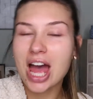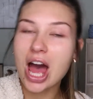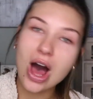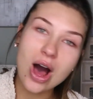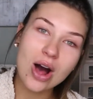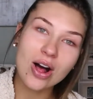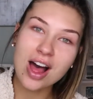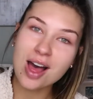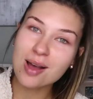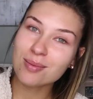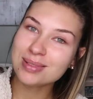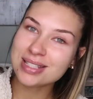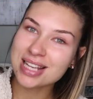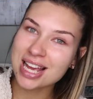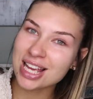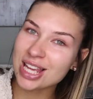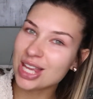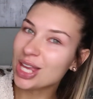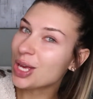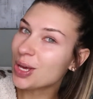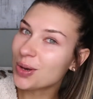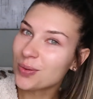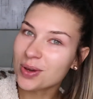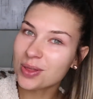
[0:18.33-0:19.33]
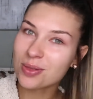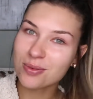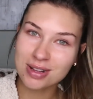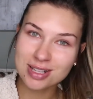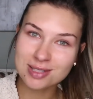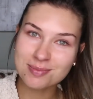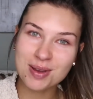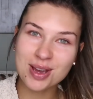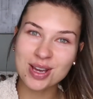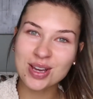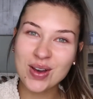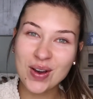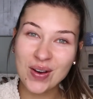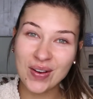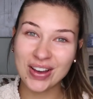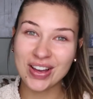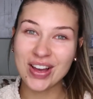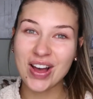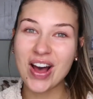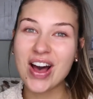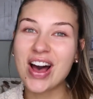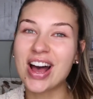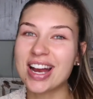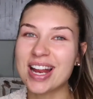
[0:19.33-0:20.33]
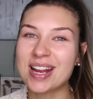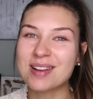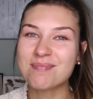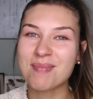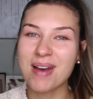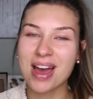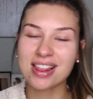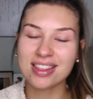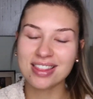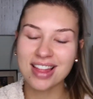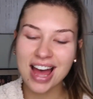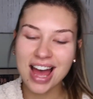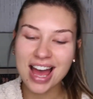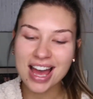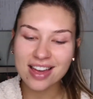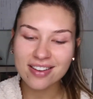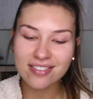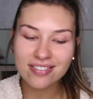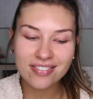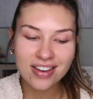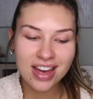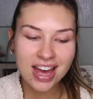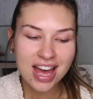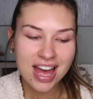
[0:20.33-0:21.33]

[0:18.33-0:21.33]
I'll update you with what's been going on in my life.